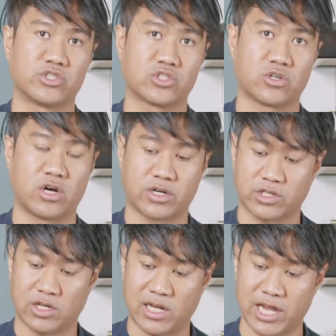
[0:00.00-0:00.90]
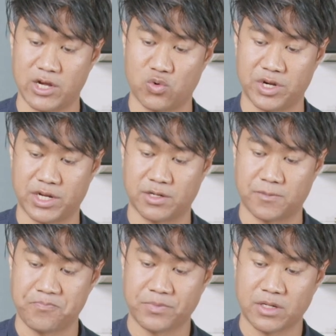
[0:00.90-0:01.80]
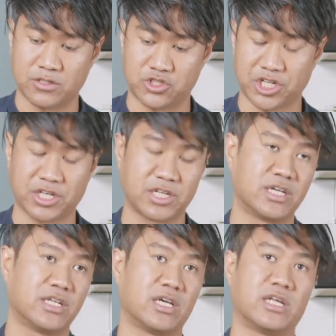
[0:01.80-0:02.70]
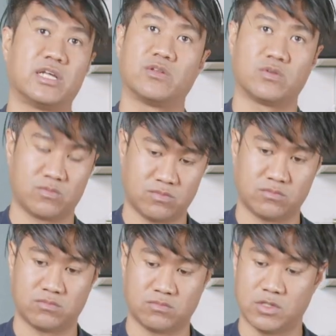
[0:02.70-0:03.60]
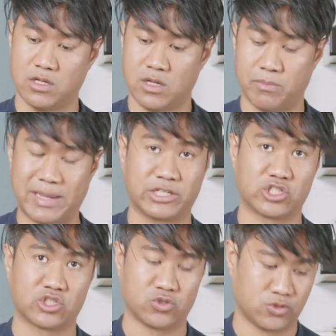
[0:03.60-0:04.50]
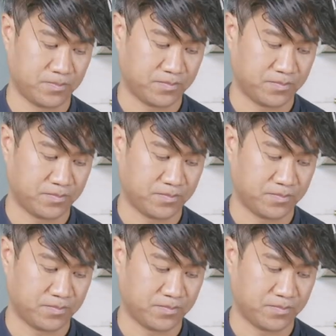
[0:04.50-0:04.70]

start layering the chicken in and make a stew.